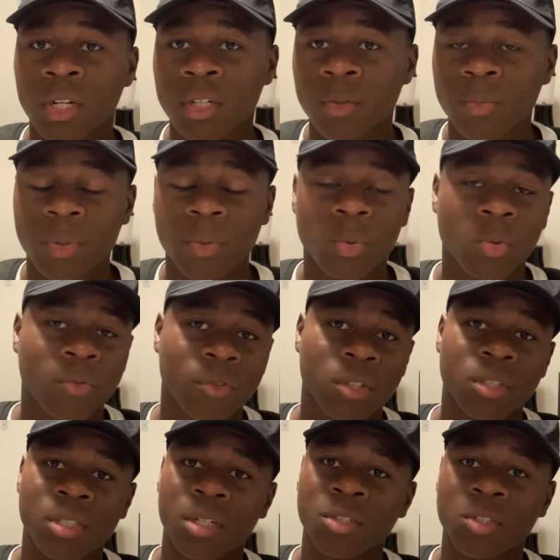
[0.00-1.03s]
I know people have
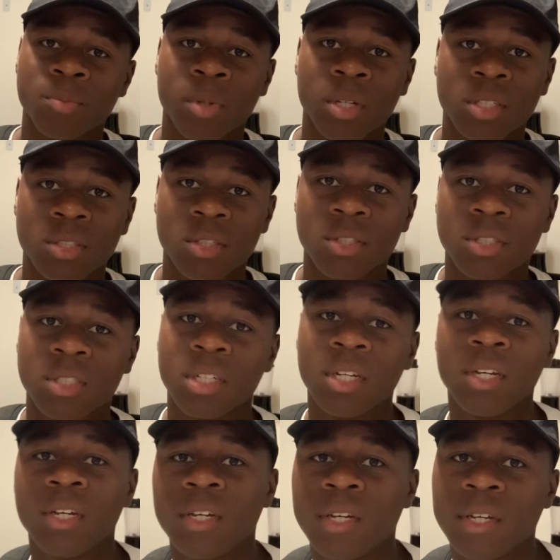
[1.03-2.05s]
finished all semesters
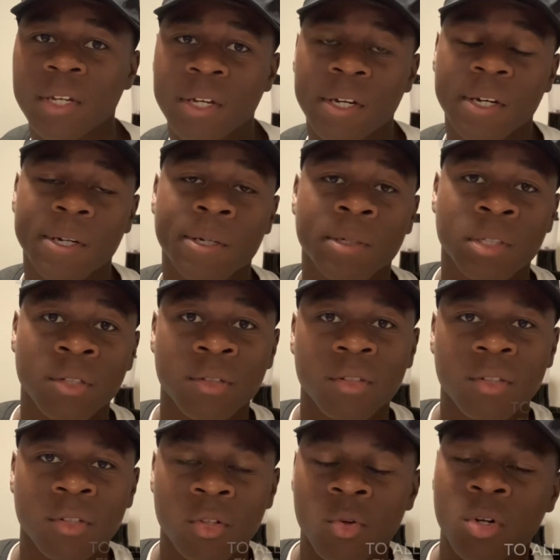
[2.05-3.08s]
and
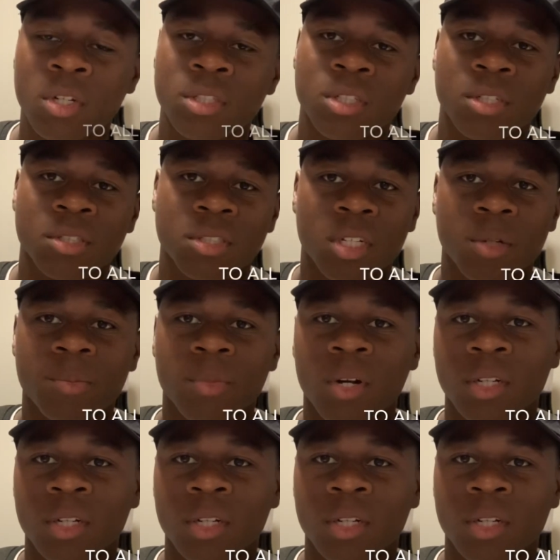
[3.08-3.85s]
going into the summer.